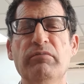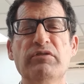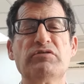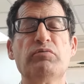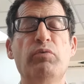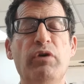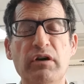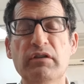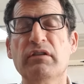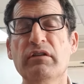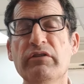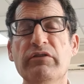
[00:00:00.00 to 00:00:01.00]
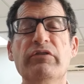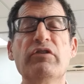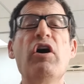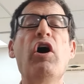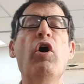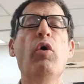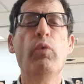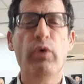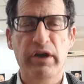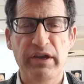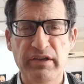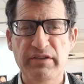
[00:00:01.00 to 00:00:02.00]
Must One Learn
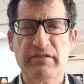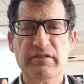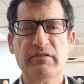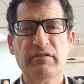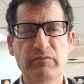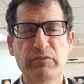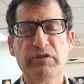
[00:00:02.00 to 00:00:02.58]
Always?